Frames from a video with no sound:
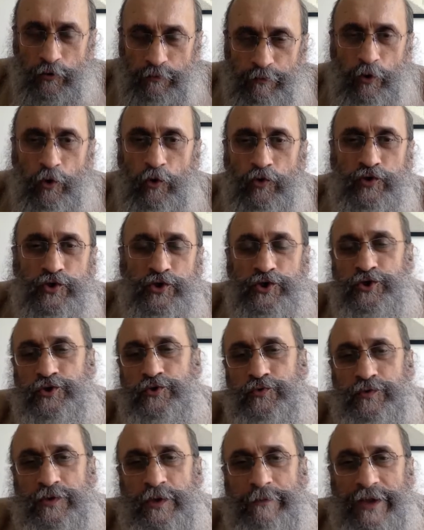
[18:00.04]
opposed
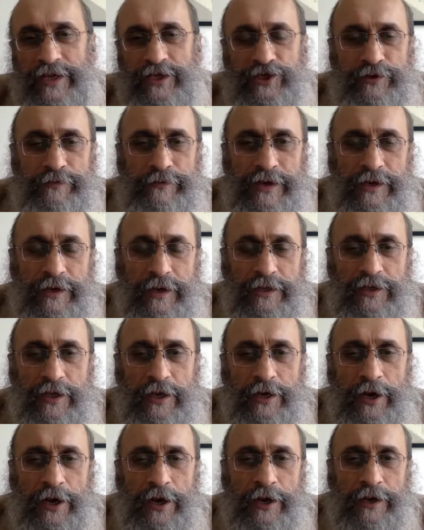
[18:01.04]
to the Benjamin
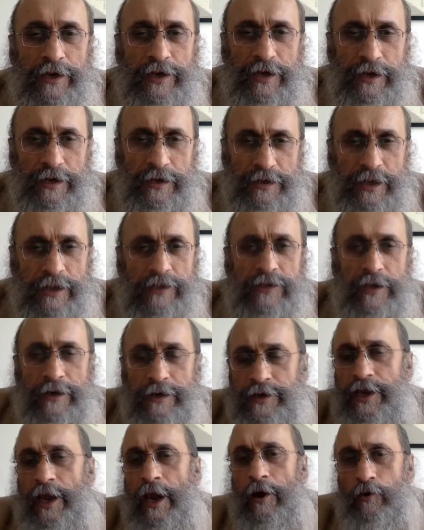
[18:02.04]

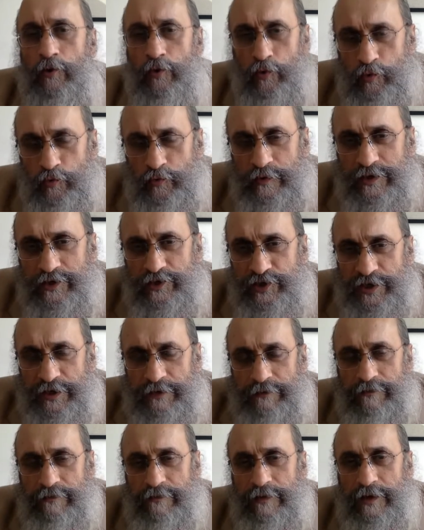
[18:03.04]
Netanyahu
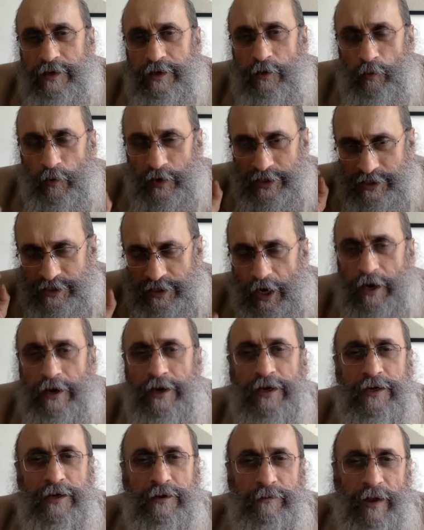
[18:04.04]
regime were
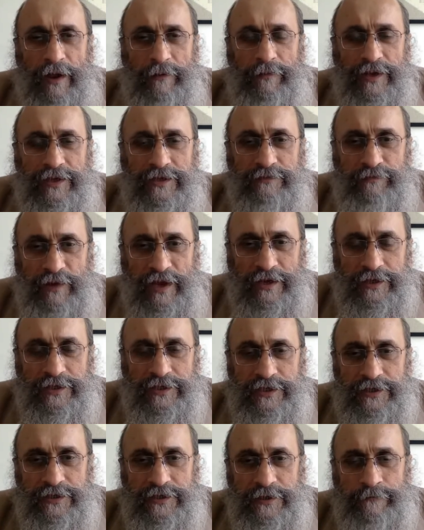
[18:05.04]
targeted by
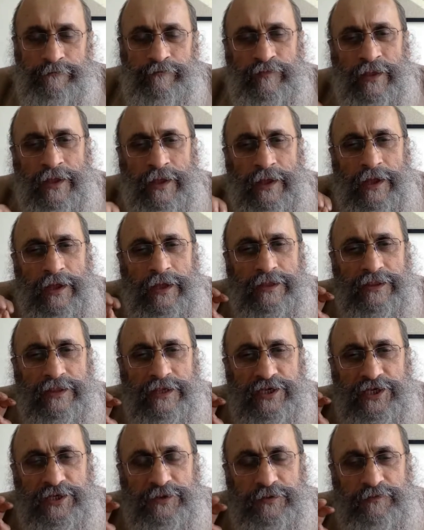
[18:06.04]
Pegasus.
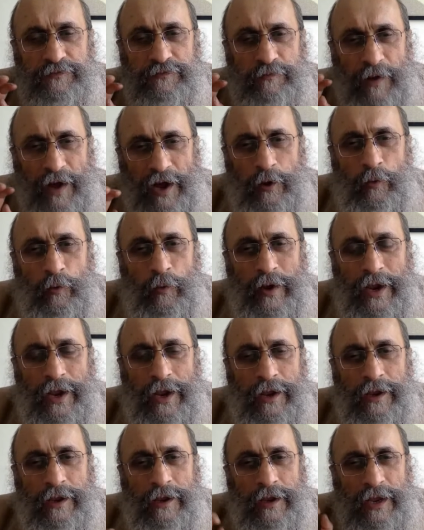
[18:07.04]
This
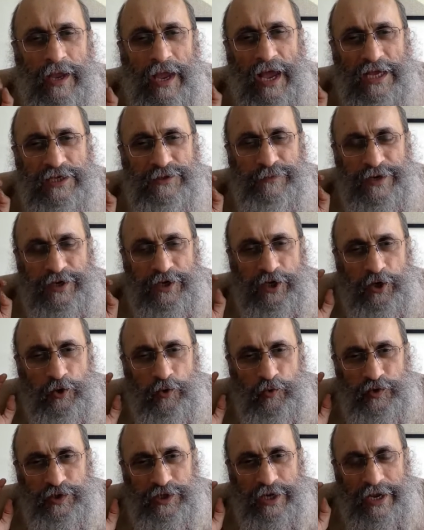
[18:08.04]
spyware has been
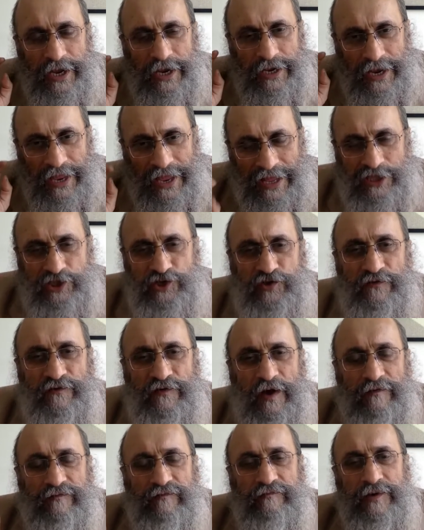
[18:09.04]
used against heads of
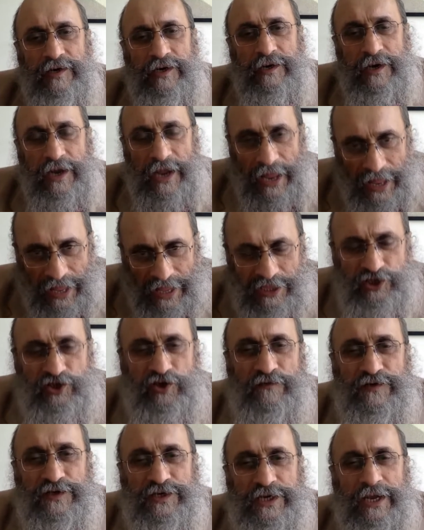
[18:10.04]
government, heads
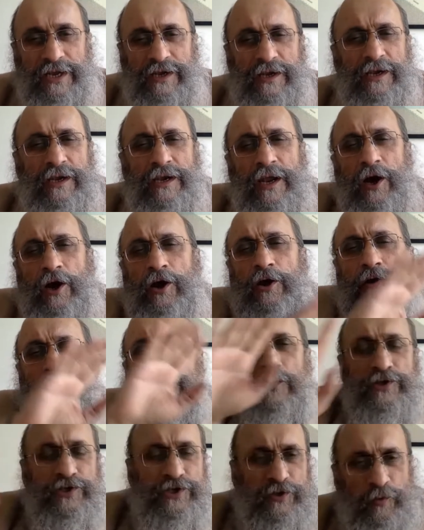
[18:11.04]
of state
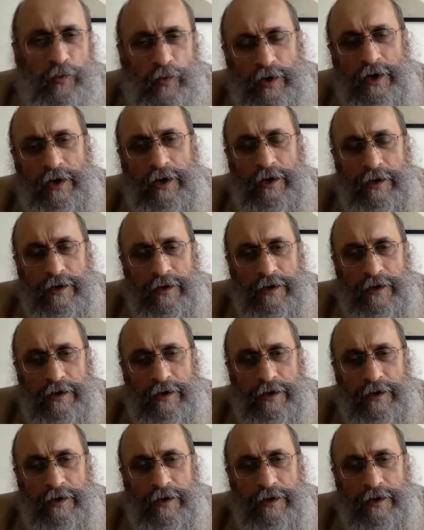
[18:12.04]
across the world,